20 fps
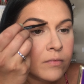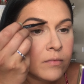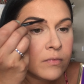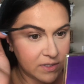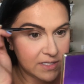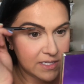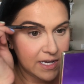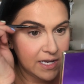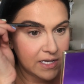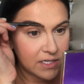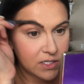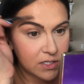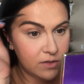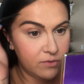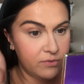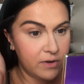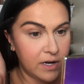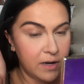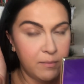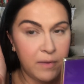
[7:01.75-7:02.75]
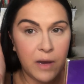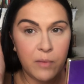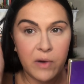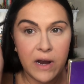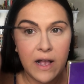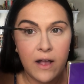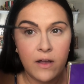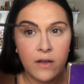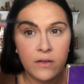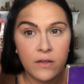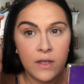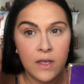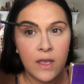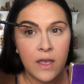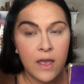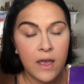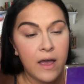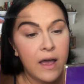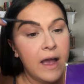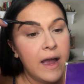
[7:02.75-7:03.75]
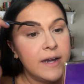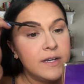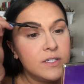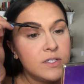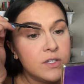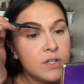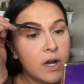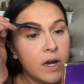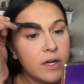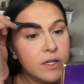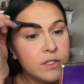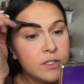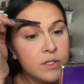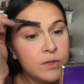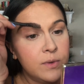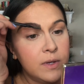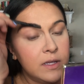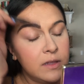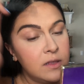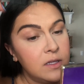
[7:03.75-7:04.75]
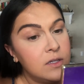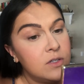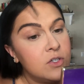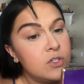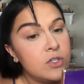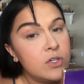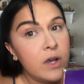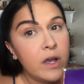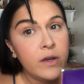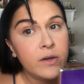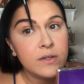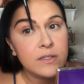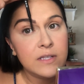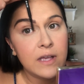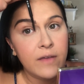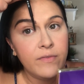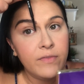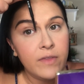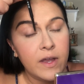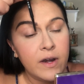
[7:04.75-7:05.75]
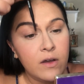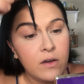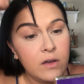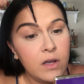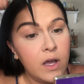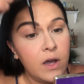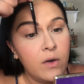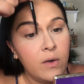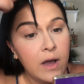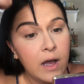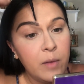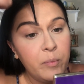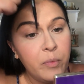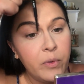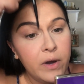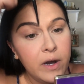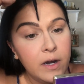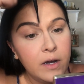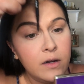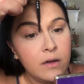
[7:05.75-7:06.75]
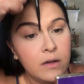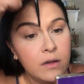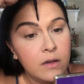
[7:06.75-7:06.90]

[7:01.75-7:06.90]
Once I get to the front of my brow, I start doing these strokes, and then I'll go upward.